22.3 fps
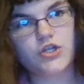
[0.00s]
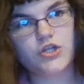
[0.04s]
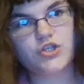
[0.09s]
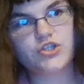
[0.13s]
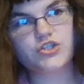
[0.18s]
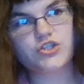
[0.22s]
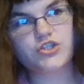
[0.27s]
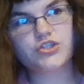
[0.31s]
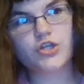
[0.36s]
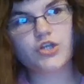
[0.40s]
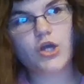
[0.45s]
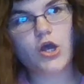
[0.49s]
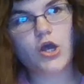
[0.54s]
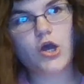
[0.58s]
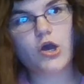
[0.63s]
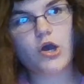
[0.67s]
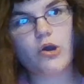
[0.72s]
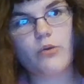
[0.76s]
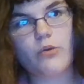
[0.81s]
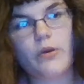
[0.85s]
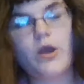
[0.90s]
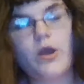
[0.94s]

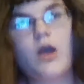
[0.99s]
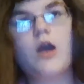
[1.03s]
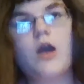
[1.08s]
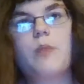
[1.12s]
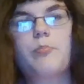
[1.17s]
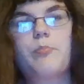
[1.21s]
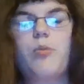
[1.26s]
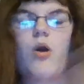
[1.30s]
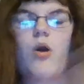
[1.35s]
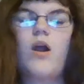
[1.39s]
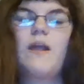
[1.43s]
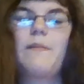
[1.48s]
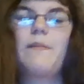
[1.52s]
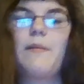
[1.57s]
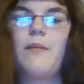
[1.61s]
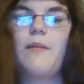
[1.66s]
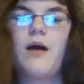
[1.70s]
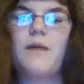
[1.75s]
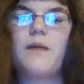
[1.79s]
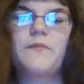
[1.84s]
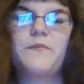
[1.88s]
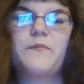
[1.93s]
So, partly my
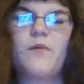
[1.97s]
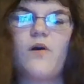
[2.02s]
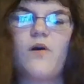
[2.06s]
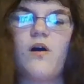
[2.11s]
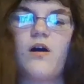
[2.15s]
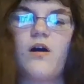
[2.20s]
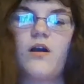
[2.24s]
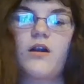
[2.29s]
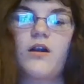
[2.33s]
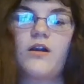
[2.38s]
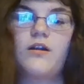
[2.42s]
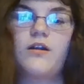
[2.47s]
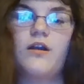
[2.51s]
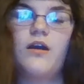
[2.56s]
mom's part,